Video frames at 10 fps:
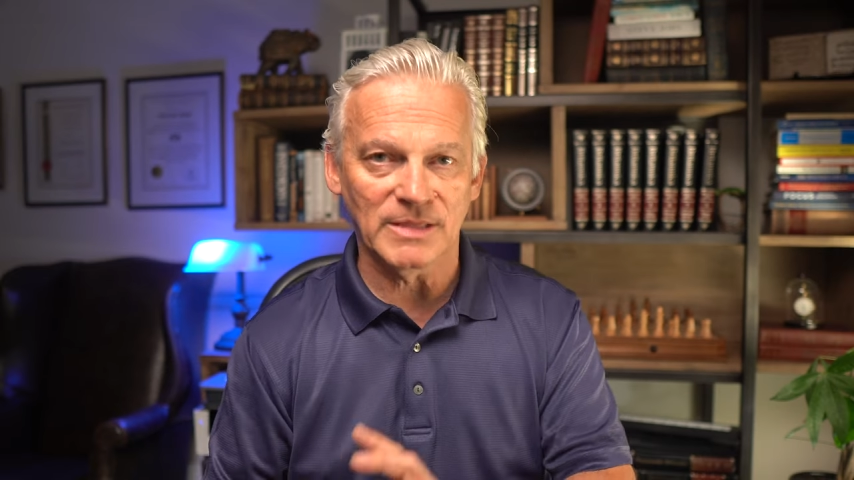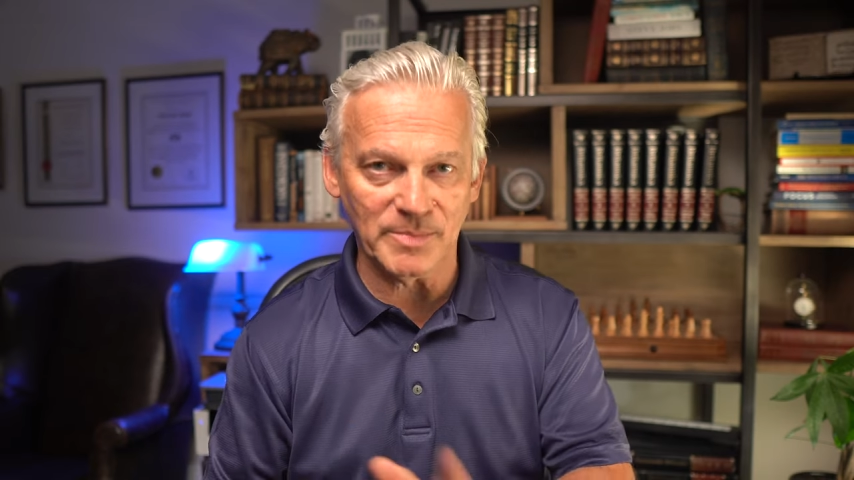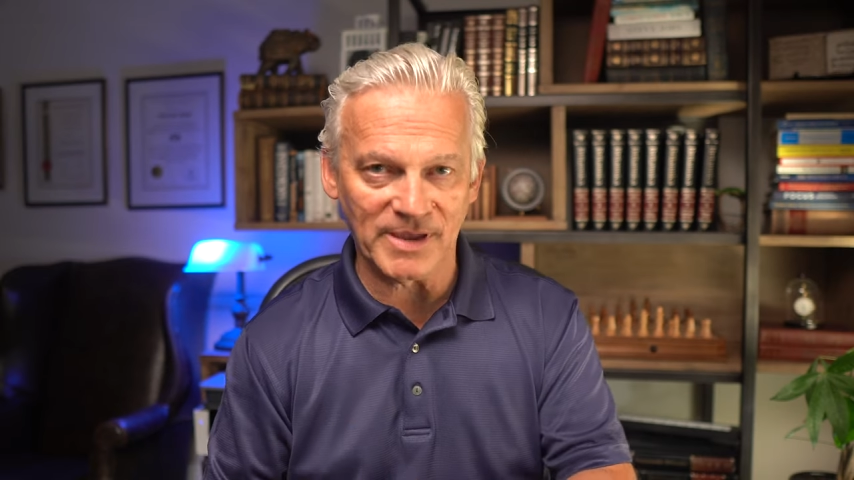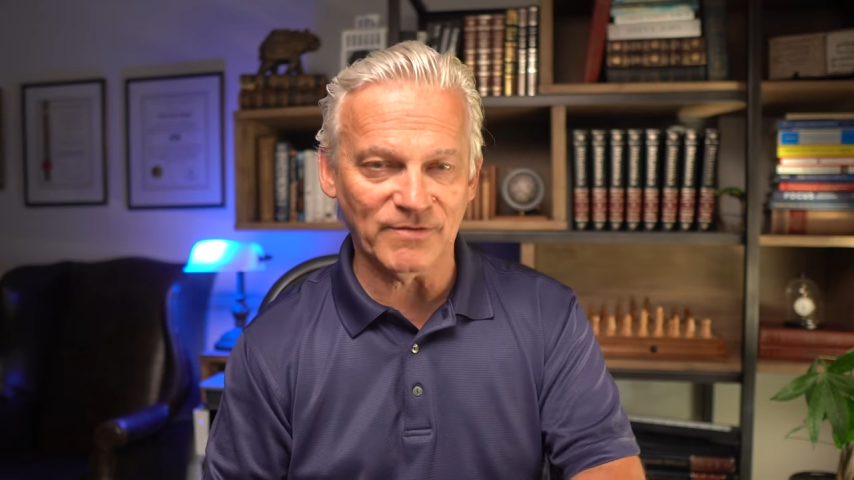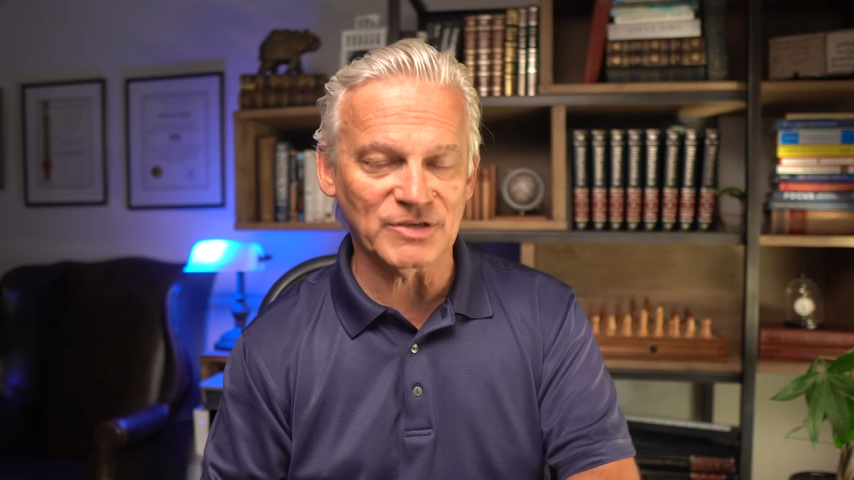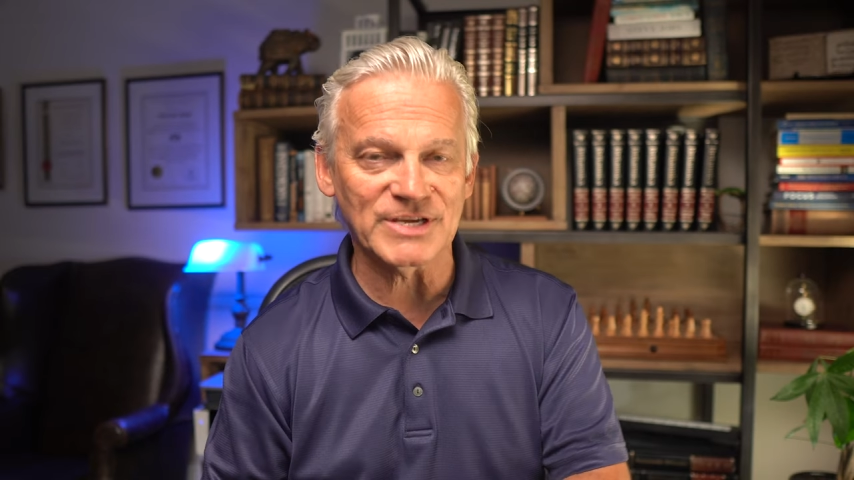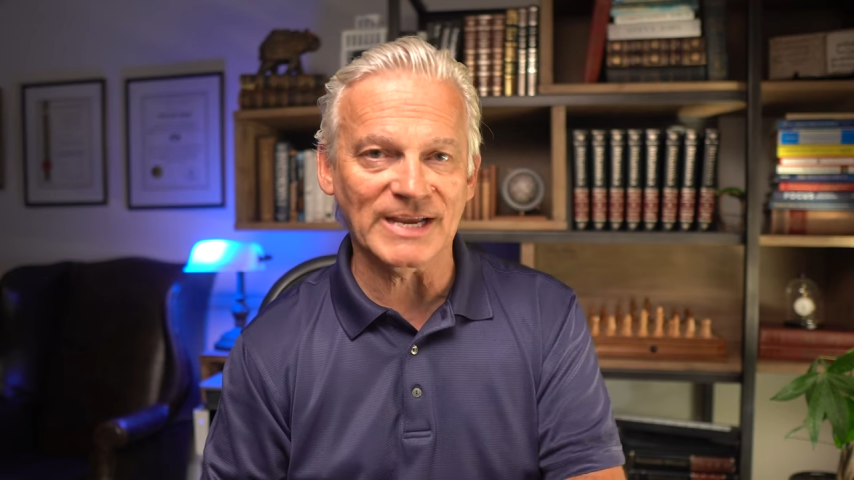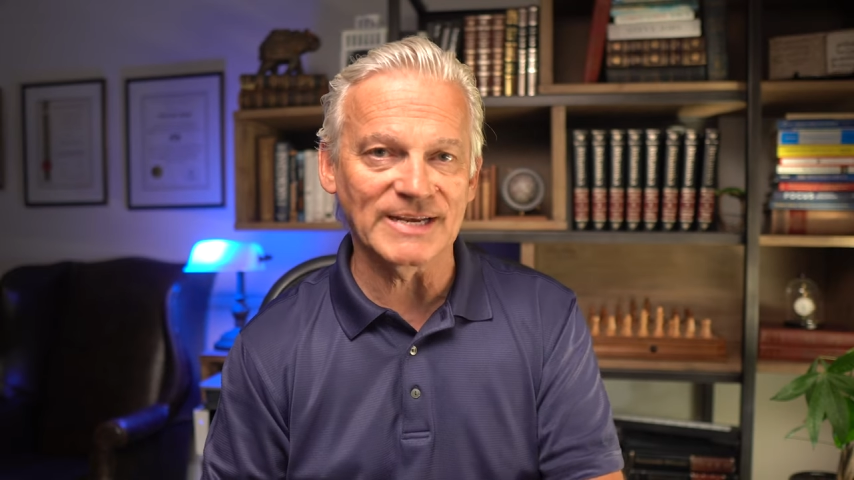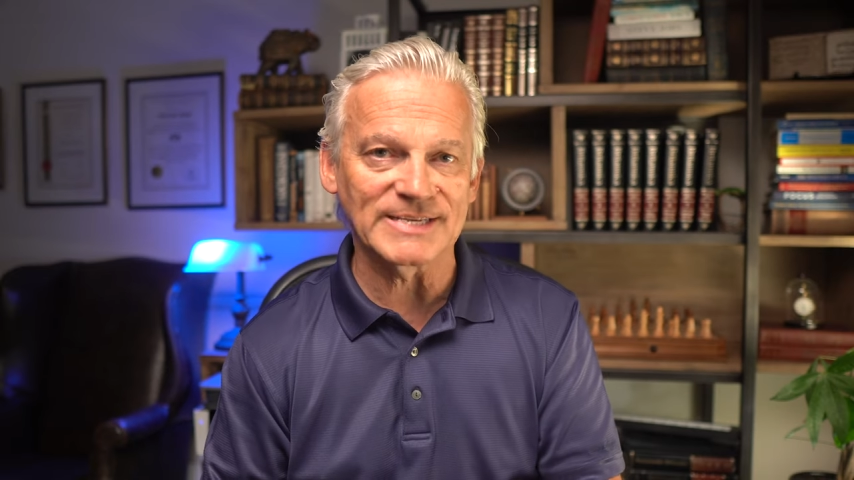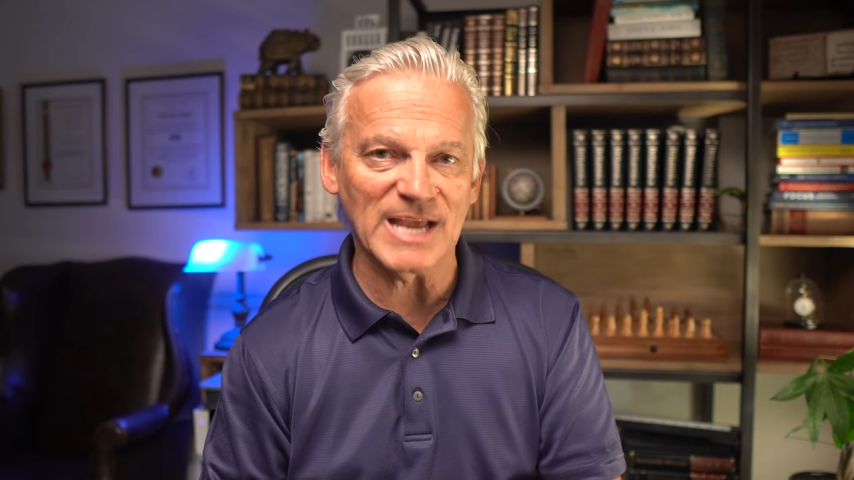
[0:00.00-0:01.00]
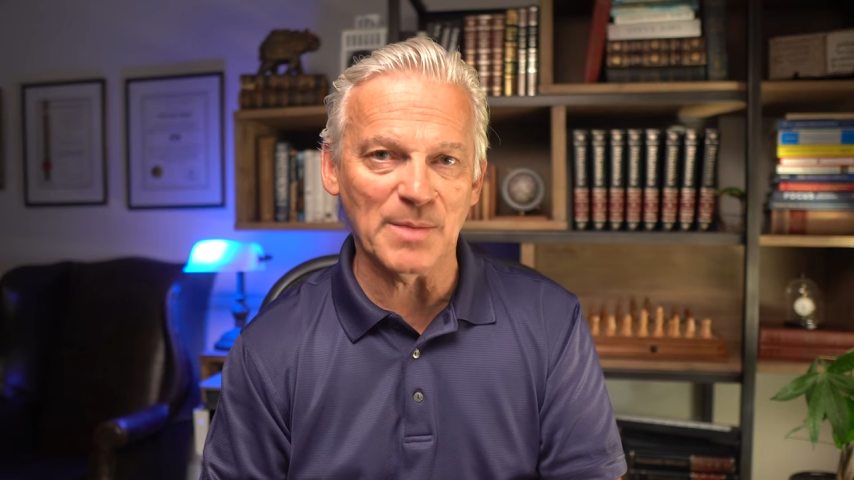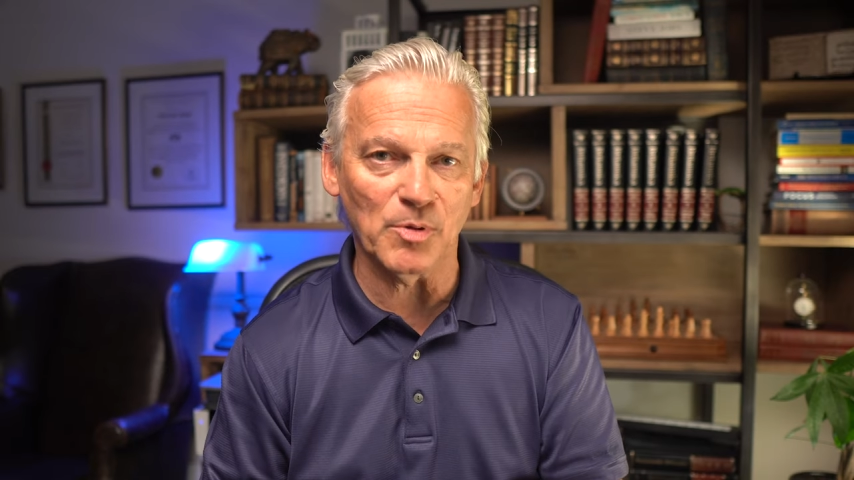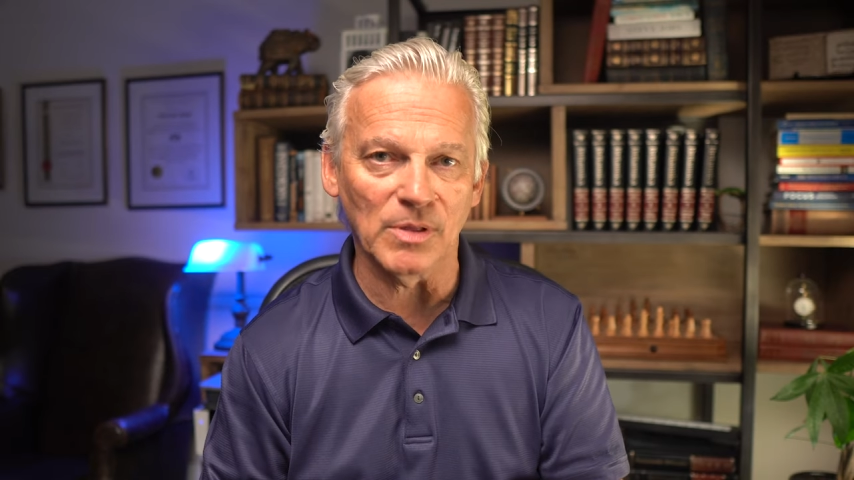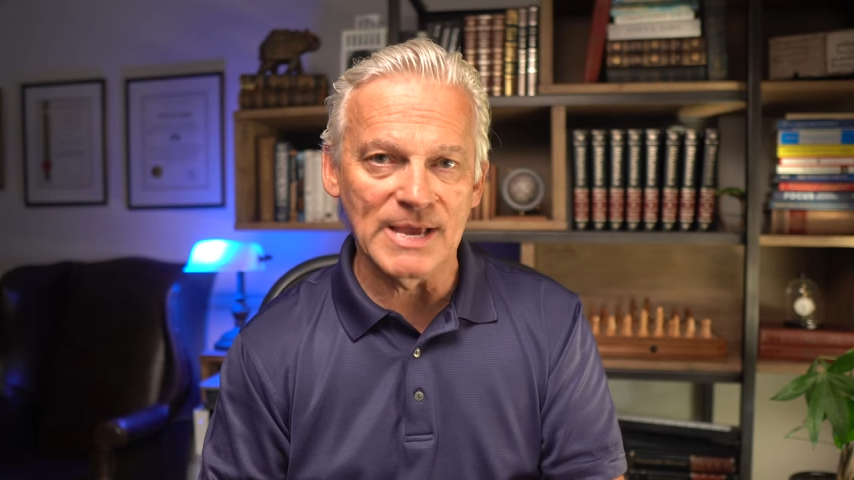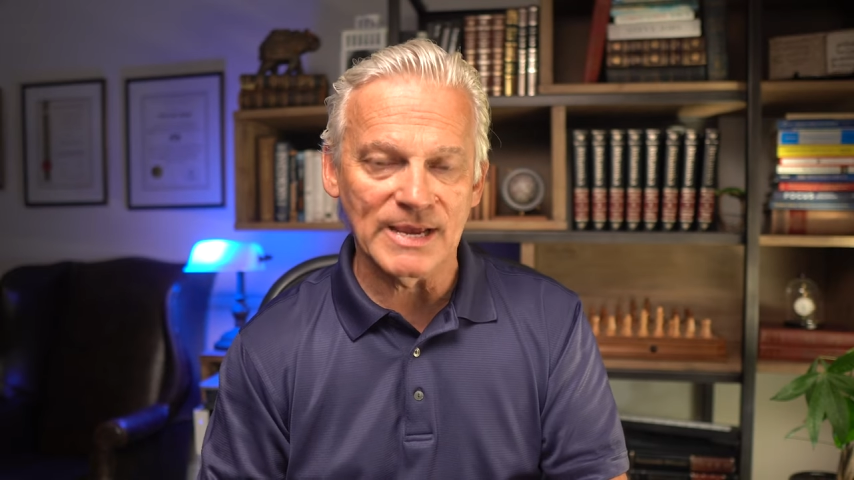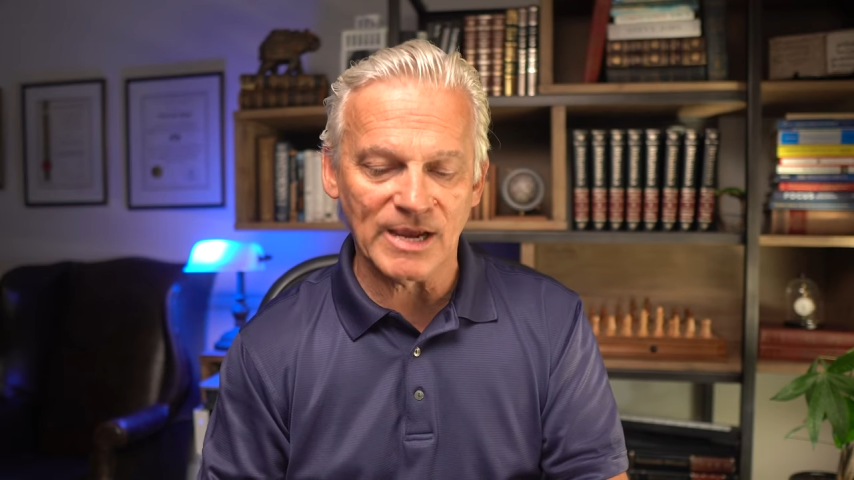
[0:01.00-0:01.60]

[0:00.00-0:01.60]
Let me give you a second example.